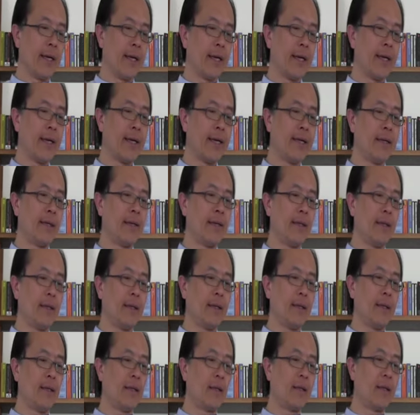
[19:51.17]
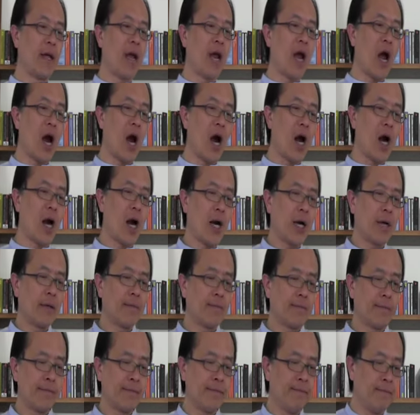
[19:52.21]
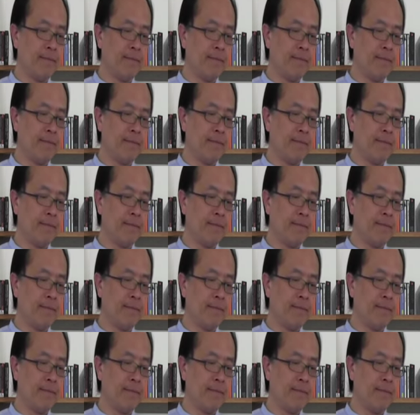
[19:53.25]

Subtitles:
And there are